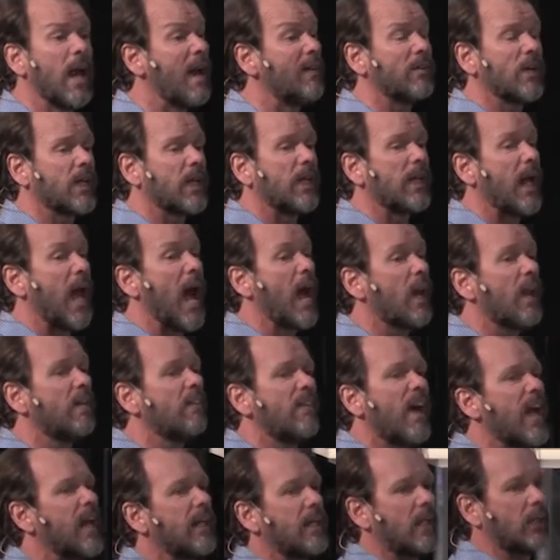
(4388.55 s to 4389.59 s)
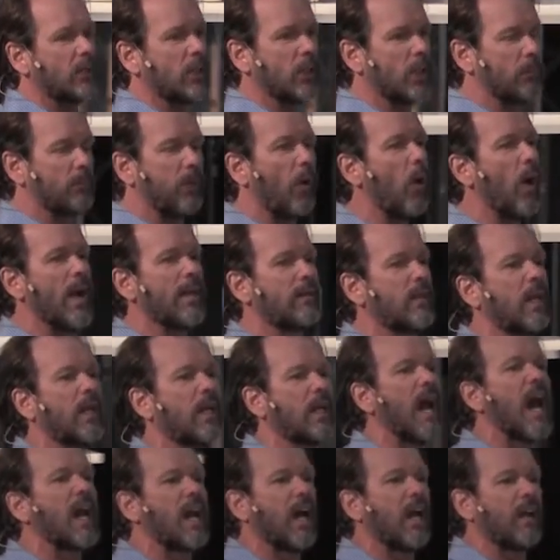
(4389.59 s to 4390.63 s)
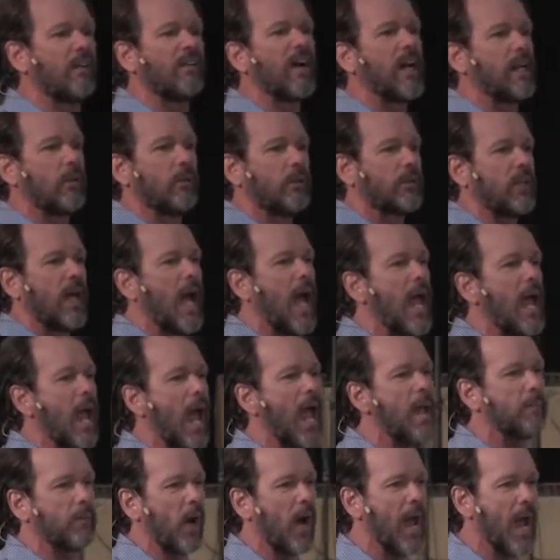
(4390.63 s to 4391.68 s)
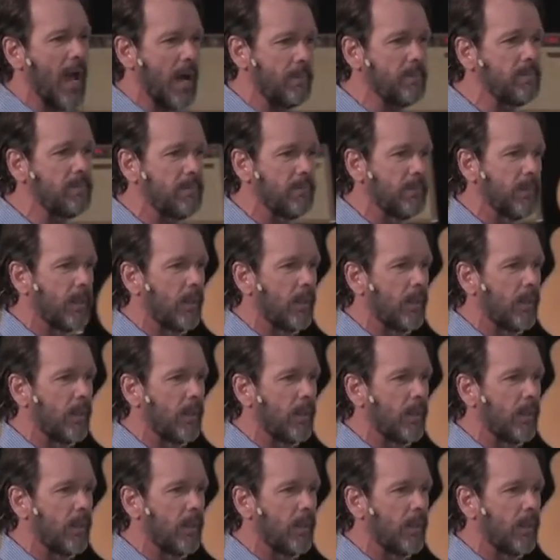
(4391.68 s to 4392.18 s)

ever get elevated to the point that it got elevated with A Abraham.